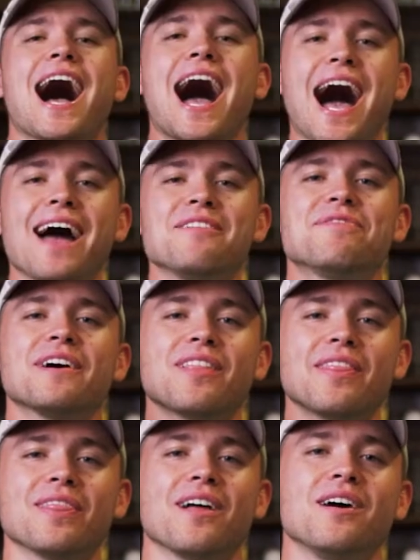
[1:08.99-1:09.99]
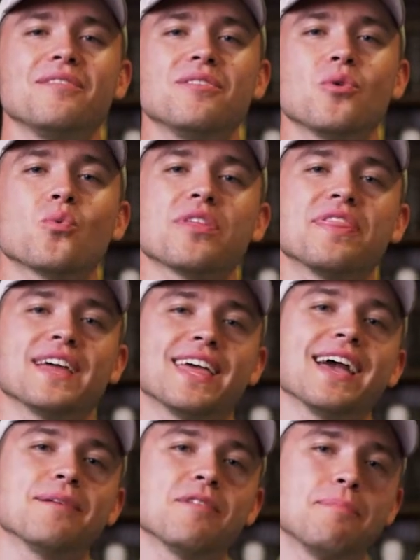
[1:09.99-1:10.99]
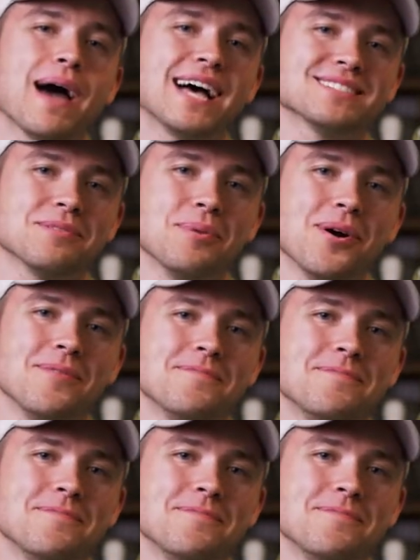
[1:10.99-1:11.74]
I fell in love with the game of basketball.